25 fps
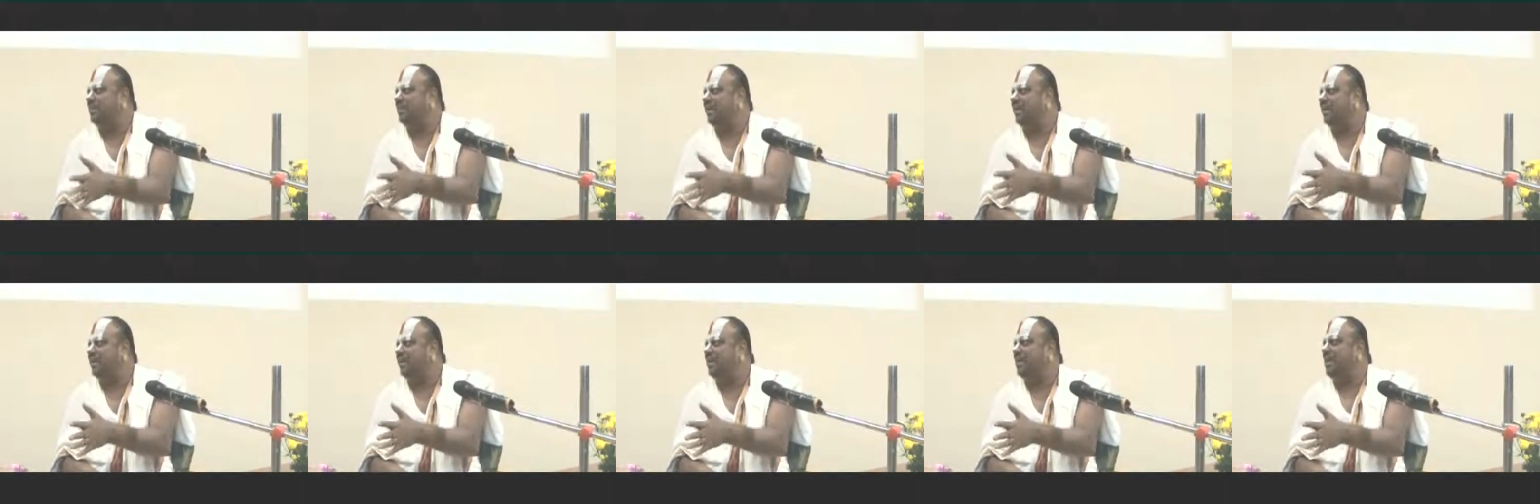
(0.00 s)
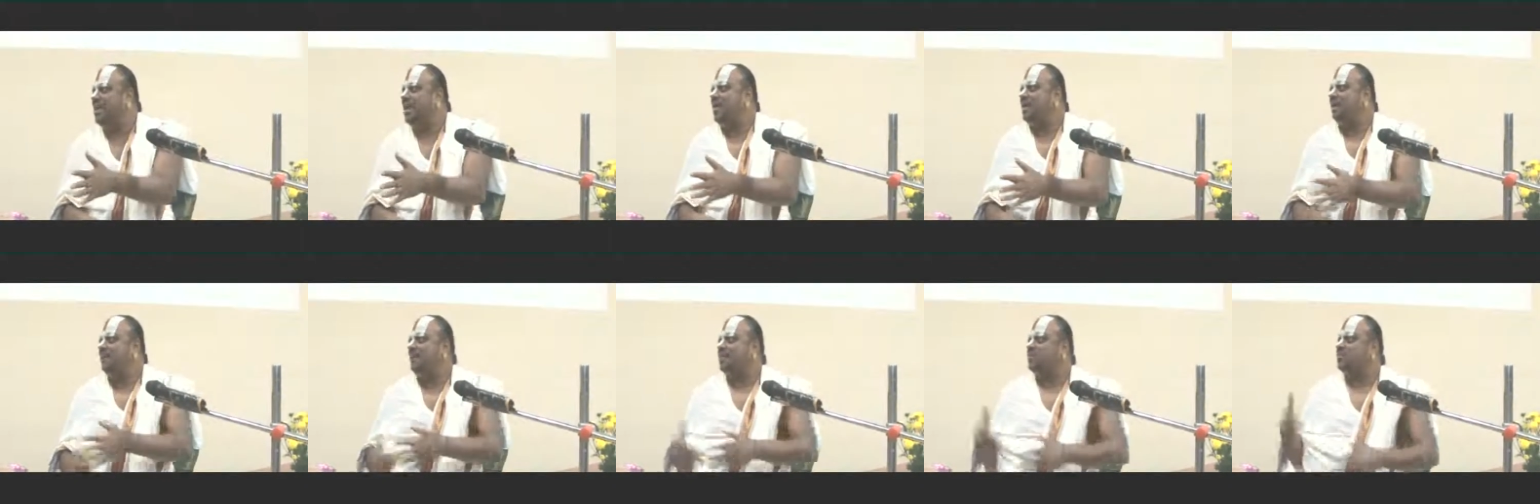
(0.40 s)
ability,
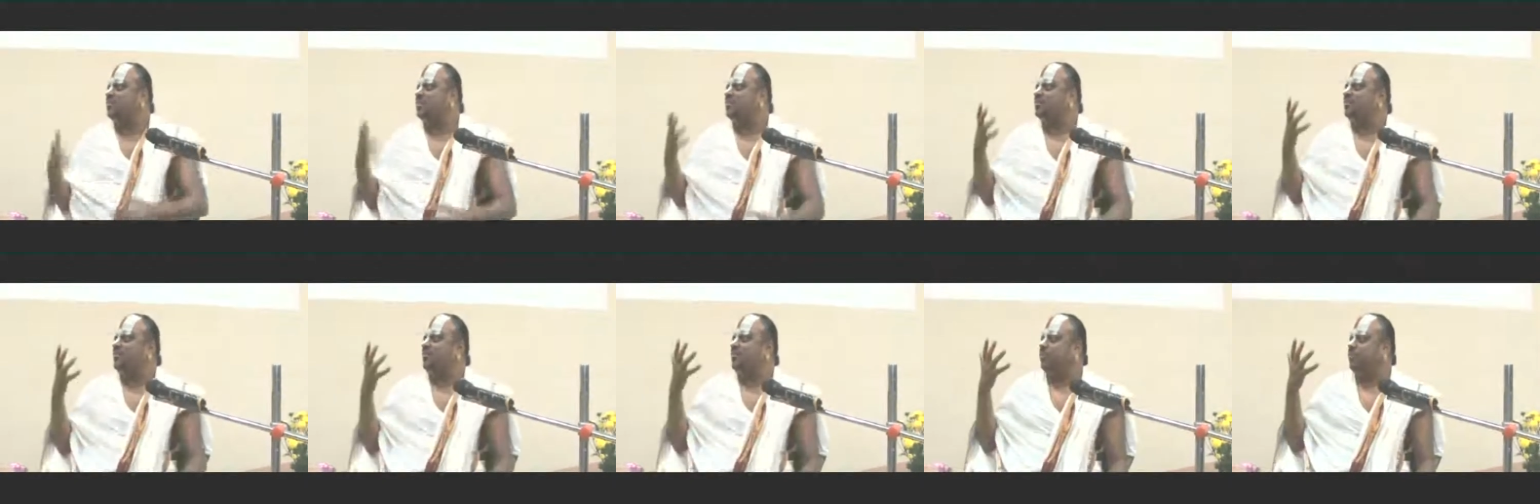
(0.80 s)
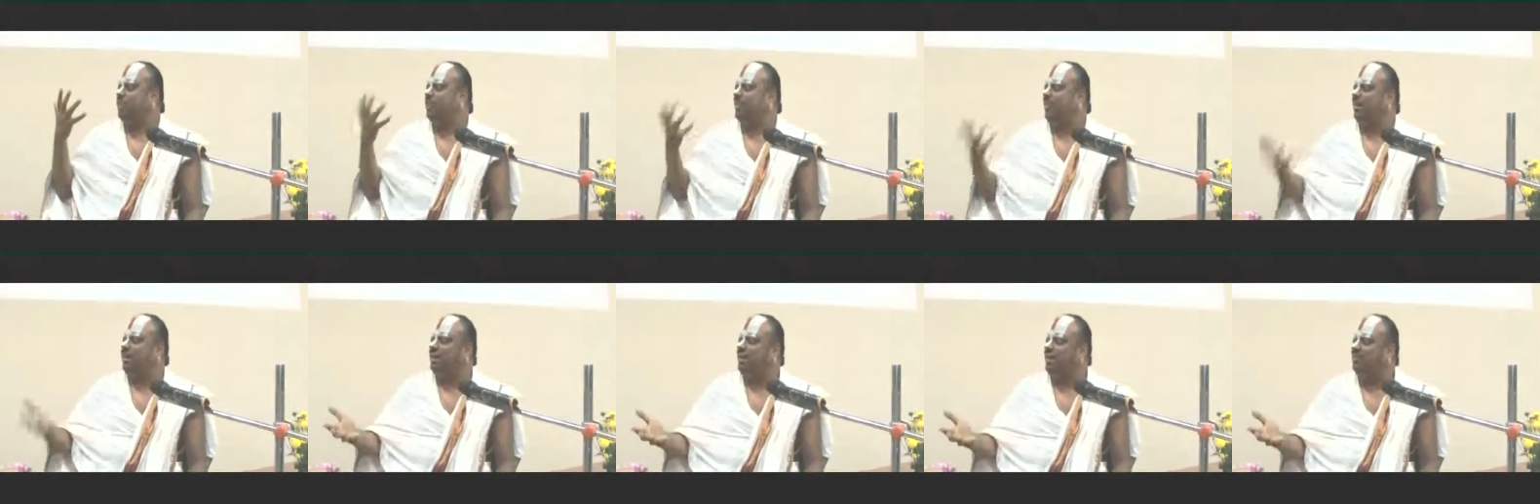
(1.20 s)
which must be
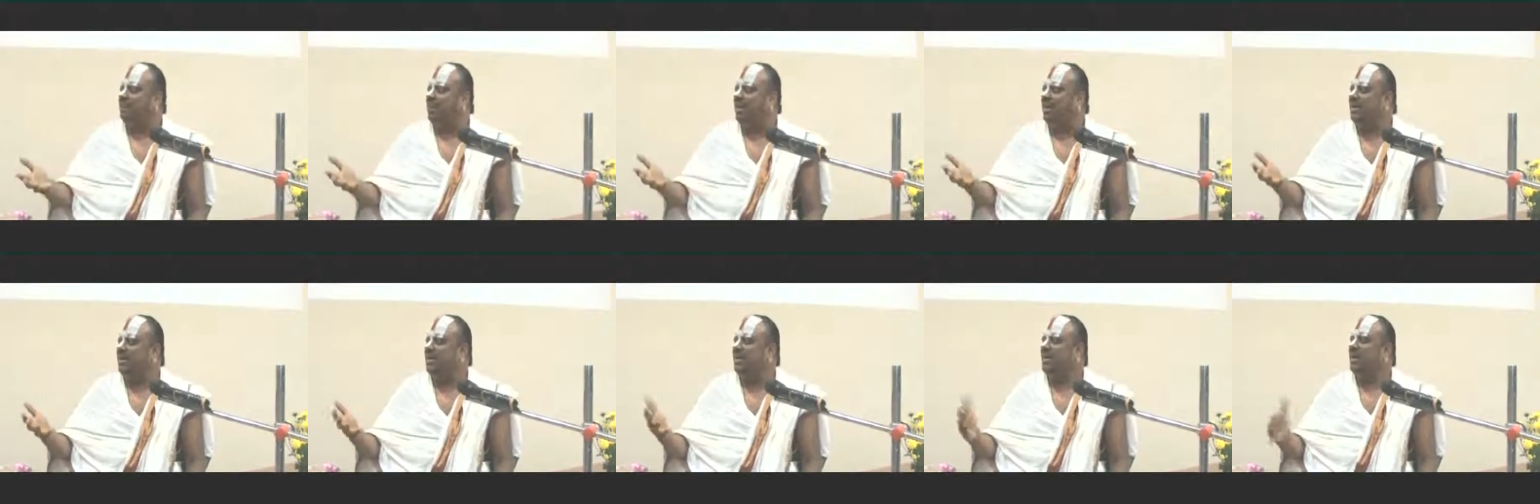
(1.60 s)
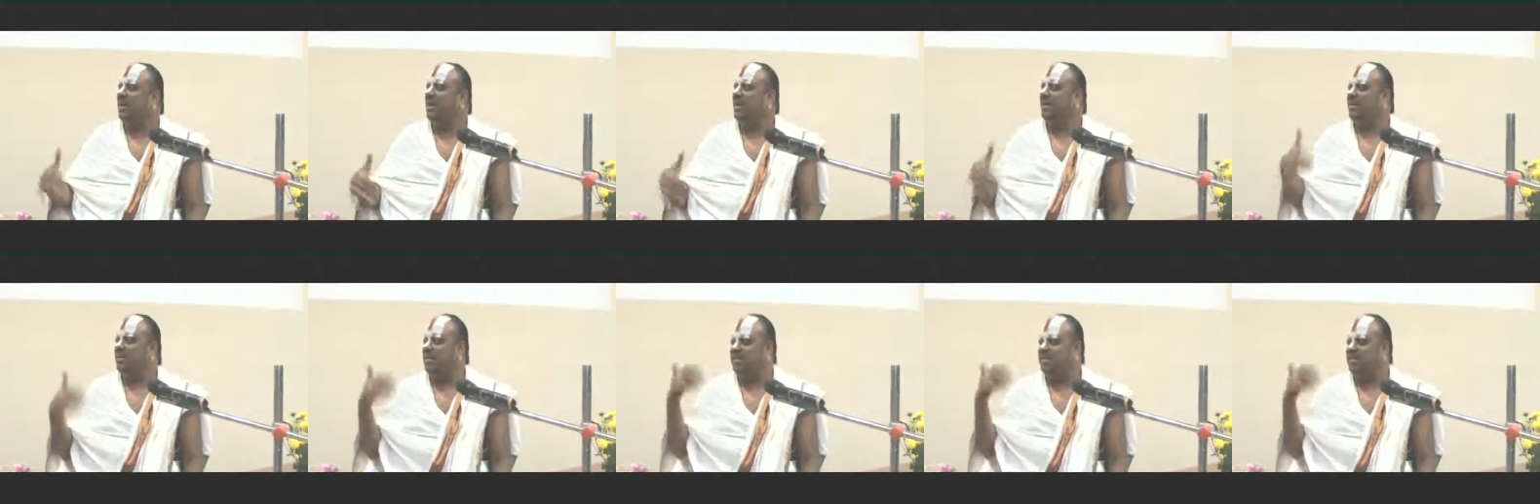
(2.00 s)
provided by